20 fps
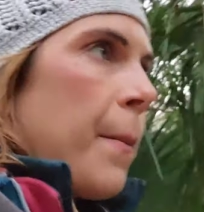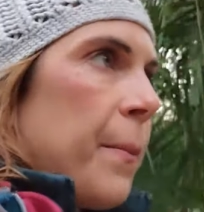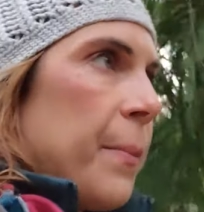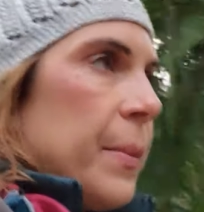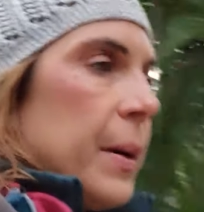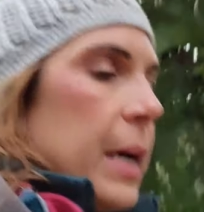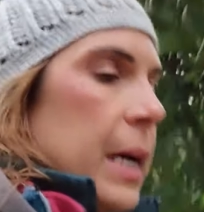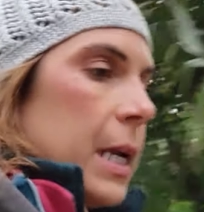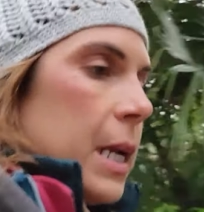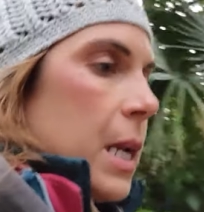
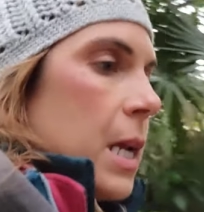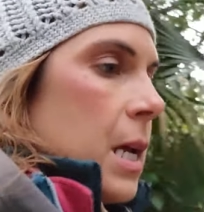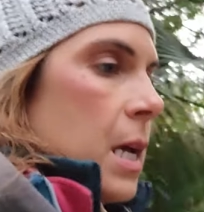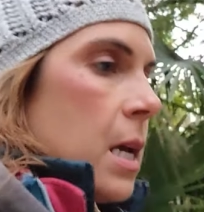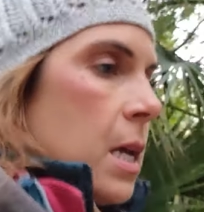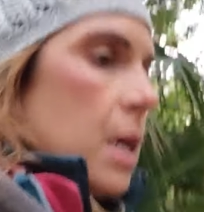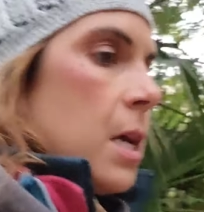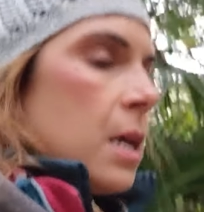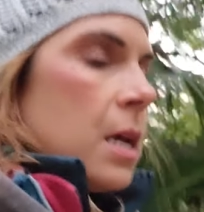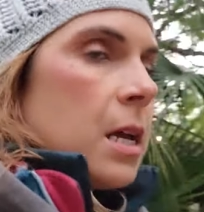But
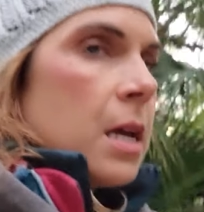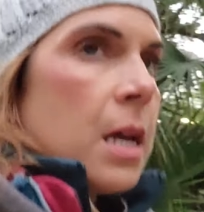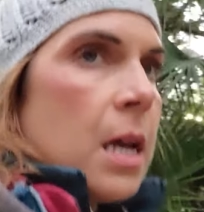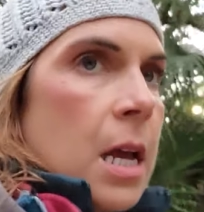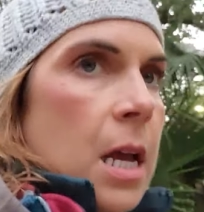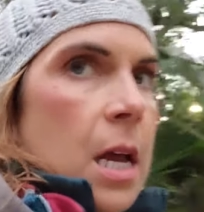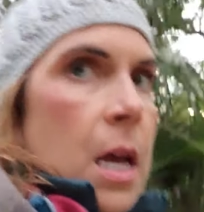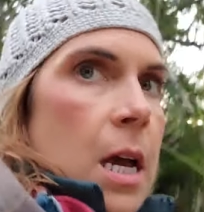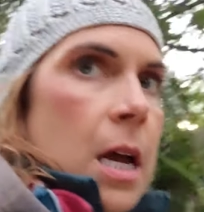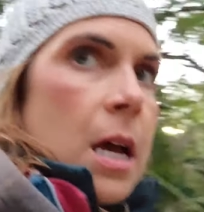
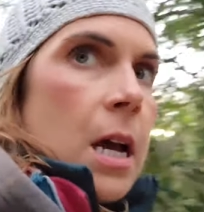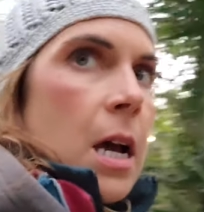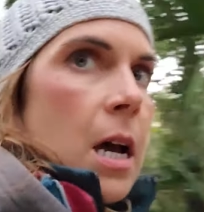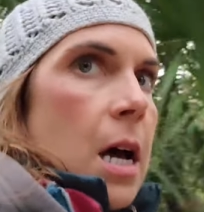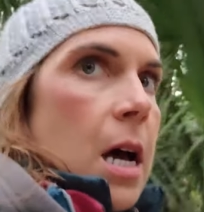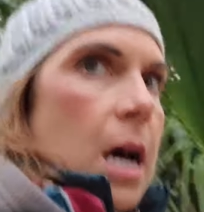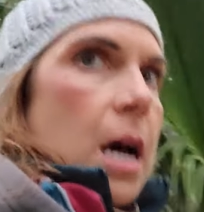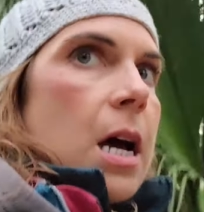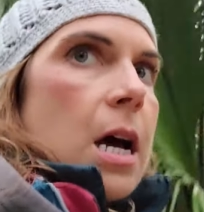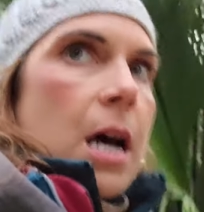
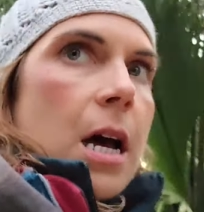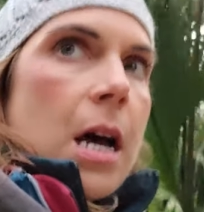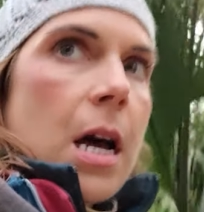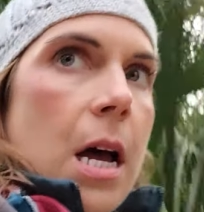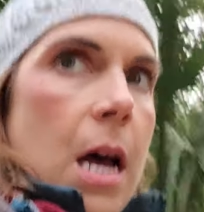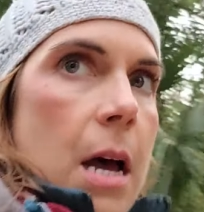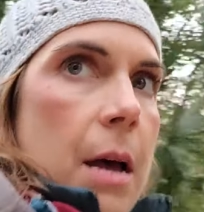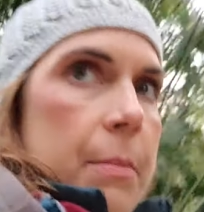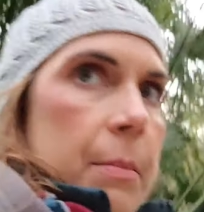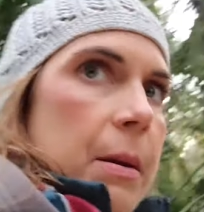
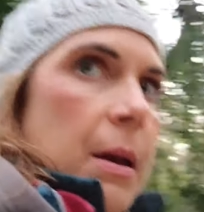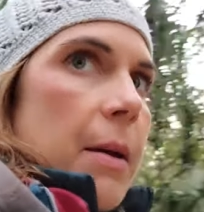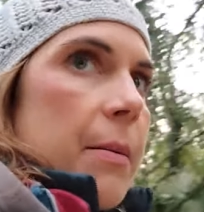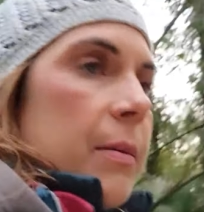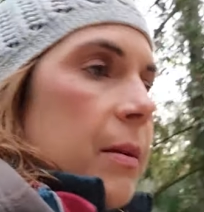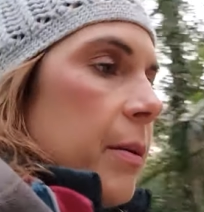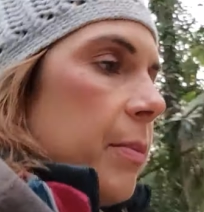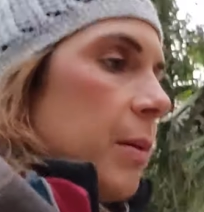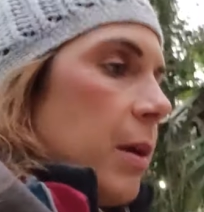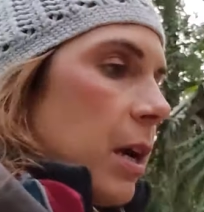i um,
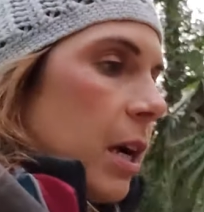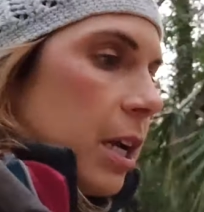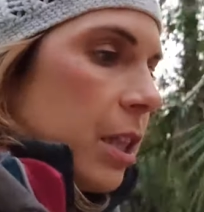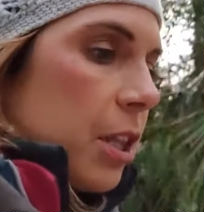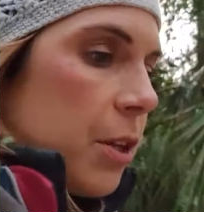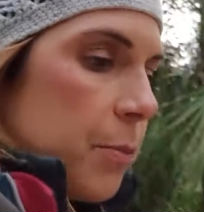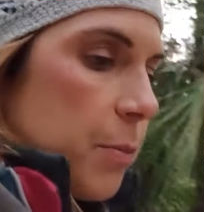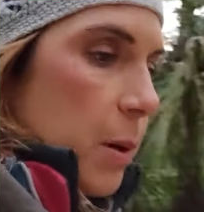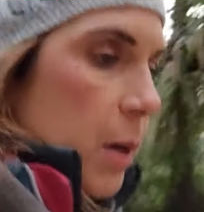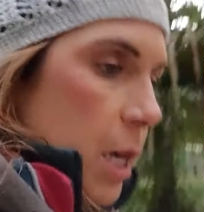coming up here on
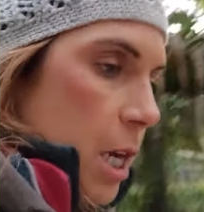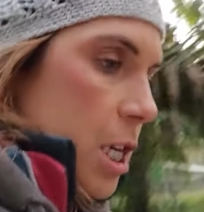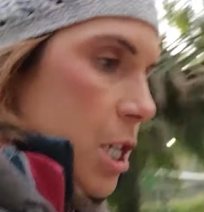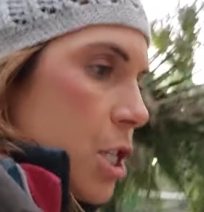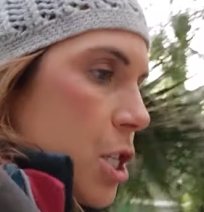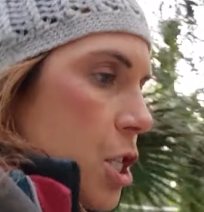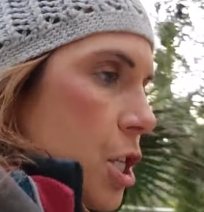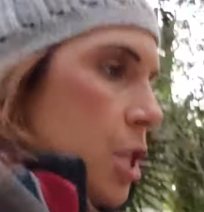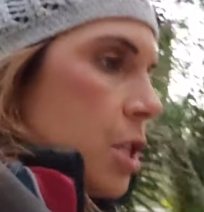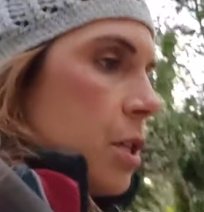the
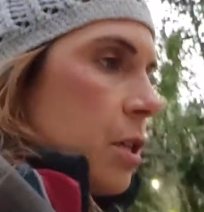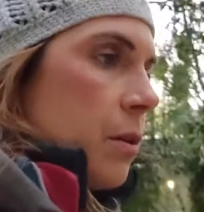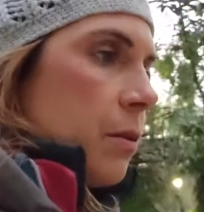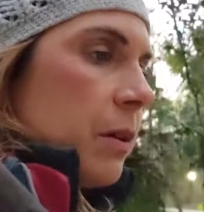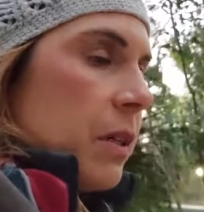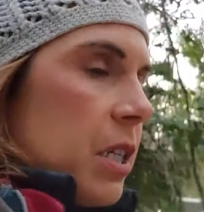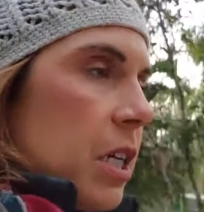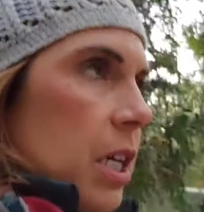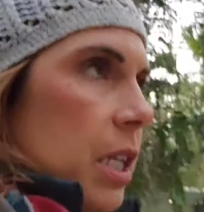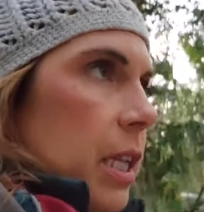bridge,
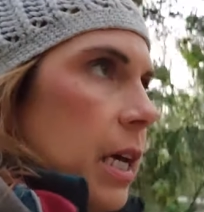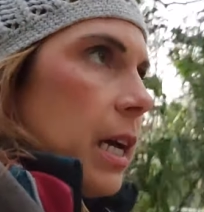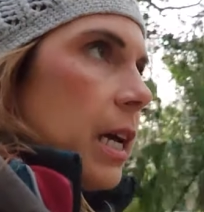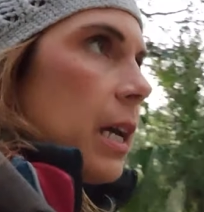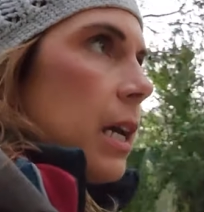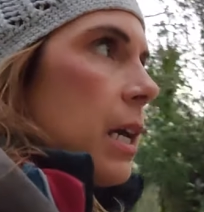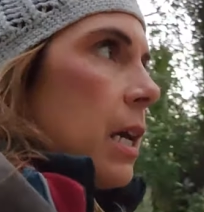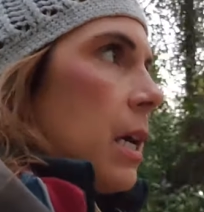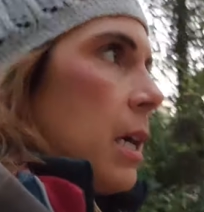which I like.